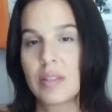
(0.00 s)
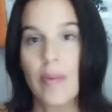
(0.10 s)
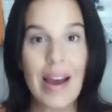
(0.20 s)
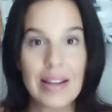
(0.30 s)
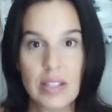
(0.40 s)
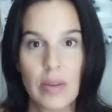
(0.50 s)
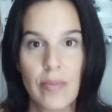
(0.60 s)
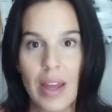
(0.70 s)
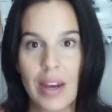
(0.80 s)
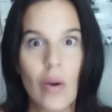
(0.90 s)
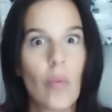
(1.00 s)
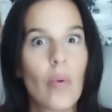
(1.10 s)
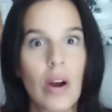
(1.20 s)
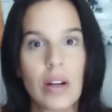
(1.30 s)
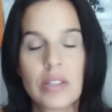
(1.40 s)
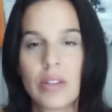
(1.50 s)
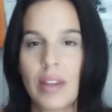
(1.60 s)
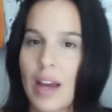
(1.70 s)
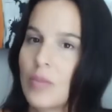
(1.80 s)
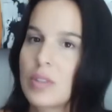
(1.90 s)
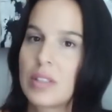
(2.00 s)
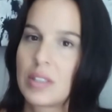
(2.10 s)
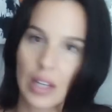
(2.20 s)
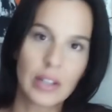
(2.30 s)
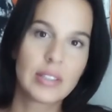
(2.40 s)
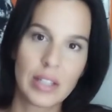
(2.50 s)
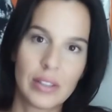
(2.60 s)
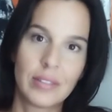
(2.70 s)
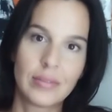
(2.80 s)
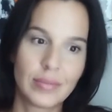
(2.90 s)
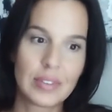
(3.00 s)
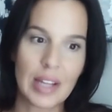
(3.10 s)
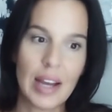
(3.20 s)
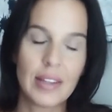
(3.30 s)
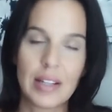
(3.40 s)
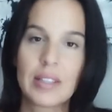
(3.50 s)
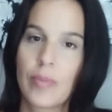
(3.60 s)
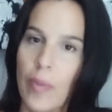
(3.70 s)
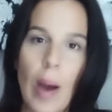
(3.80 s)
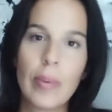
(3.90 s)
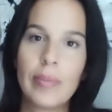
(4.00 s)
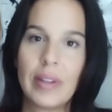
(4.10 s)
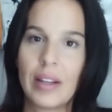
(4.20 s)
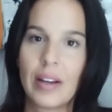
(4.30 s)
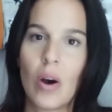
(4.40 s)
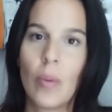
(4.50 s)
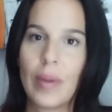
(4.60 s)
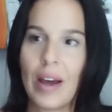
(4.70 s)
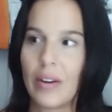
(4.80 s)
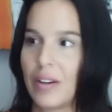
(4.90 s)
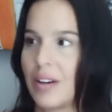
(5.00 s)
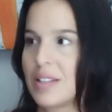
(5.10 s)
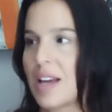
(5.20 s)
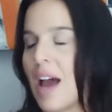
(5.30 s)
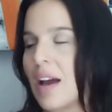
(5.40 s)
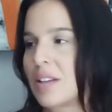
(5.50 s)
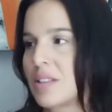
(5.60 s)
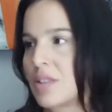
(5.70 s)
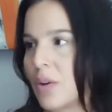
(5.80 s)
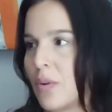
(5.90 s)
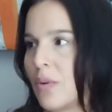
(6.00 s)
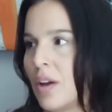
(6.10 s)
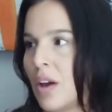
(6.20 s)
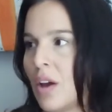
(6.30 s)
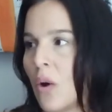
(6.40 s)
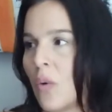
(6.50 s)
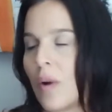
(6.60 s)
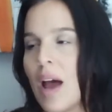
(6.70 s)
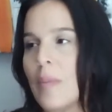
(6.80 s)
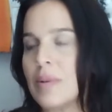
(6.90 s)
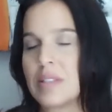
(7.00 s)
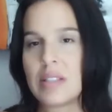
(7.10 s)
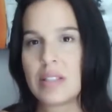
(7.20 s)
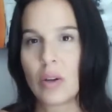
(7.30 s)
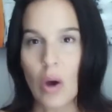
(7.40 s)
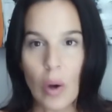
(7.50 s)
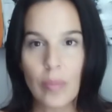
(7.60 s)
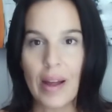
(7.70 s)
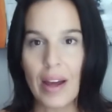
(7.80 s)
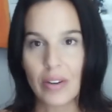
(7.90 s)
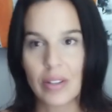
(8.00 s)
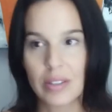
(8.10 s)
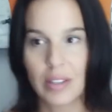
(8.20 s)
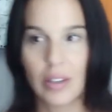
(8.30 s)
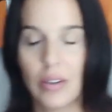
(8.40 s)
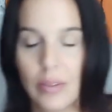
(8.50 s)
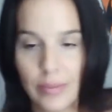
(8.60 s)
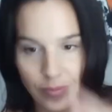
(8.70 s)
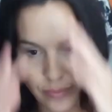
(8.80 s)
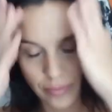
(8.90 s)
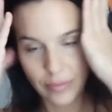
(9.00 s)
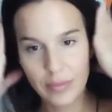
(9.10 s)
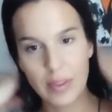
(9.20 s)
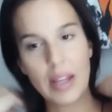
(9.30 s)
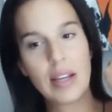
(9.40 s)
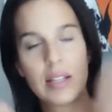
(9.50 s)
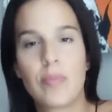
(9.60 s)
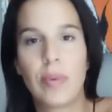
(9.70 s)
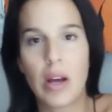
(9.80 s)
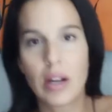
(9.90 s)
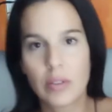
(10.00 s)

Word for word: the spasm and it worked. So that was a telltale sign that it's probably a gallbladder attack. So what happens is the gallbladder, you know, it gets